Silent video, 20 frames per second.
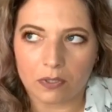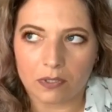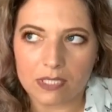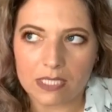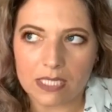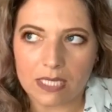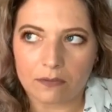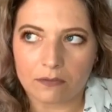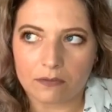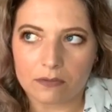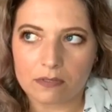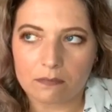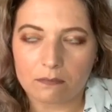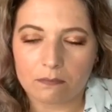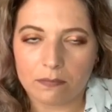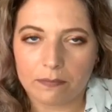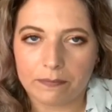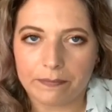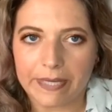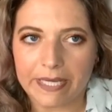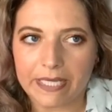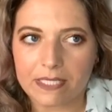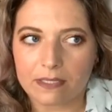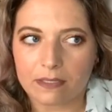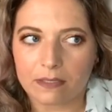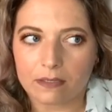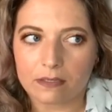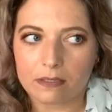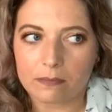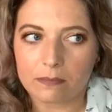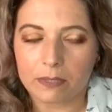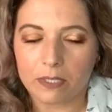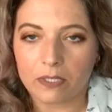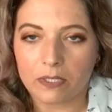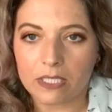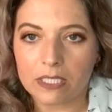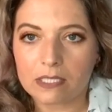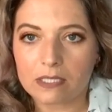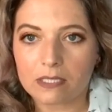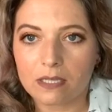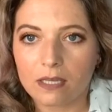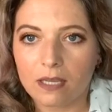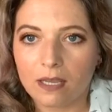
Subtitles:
sounds better, to be honest.